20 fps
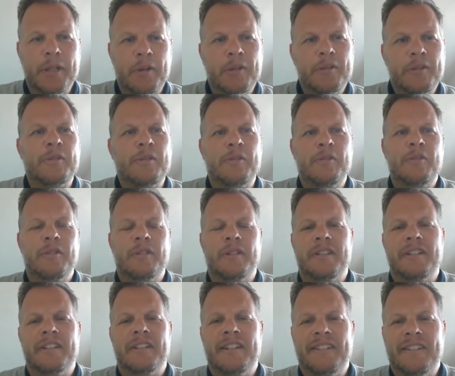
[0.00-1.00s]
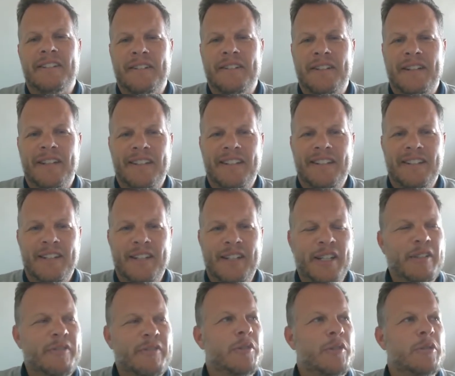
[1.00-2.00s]
also in
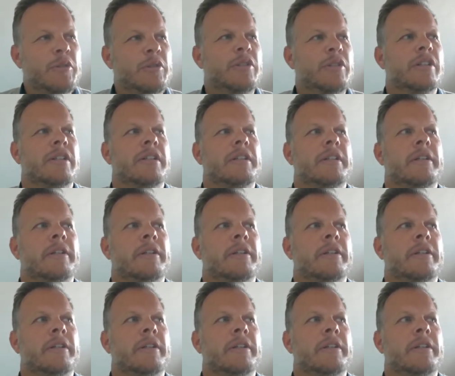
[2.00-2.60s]
the future.